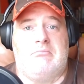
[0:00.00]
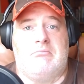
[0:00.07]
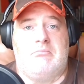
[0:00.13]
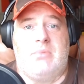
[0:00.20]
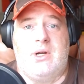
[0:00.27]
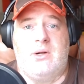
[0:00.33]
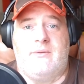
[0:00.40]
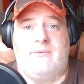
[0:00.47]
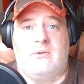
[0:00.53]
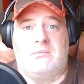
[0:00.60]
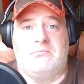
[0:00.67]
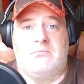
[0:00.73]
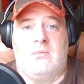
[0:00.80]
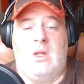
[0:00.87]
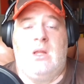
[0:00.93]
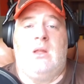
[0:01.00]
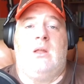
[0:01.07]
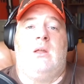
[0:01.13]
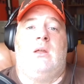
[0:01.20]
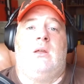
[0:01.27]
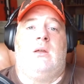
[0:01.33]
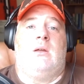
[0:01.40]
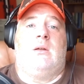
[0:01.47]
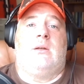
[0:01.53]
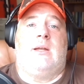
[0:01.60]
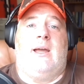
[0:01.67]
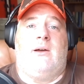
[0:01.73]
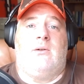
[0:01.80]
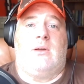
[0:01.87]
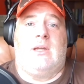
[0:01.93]
Beautiful.
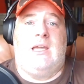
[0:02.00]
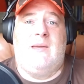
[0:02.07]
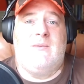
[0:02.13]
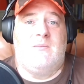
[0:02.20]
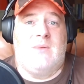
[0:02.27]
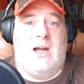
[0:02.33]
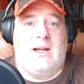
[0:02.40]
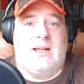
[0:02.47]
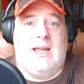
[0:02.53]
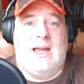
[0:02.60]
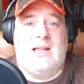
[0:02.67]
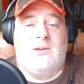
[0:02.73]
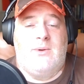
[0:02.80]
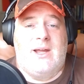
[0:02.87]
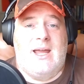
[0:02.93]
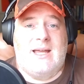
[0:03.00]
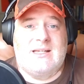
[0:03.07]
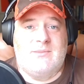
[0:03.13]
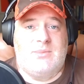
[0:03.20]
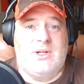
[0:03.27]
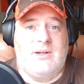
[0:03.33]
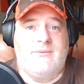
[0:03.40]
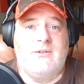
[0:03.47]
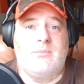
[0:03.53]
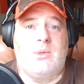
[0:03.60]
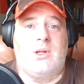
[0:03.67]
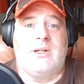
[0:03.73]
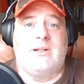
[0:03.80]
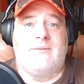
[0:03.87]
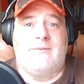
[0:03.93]
Now, keep in mind, Callaway hasn't played
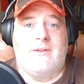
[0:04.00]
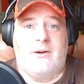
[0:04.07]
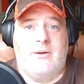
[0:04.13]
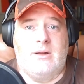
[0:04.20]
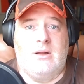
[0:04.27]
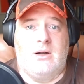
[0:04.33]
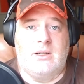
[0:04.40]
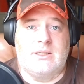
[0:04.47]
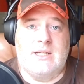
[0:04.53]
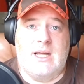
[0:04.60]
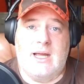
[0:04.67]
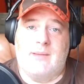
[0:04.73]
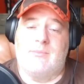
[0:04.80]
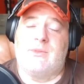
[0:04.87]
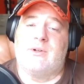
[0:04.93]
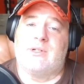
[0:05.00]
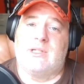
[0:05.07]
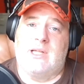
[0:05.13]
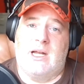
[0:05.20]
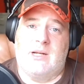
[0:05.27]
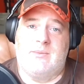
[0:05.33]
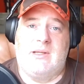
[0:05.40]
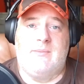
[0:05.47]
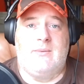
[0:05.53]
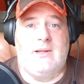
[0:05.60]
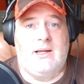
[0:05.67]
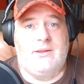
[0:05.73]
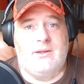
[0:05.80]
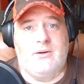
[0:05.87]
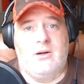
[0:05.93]
football in a very long time. There's a lot of people
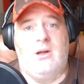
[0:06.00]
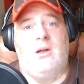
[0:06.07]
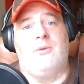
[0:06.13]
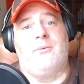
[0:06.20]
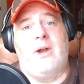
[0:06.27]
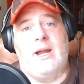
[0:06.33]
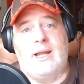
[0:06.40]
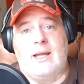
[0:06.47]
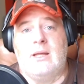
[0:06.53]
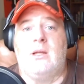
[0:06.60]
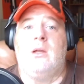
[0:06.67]
out there already.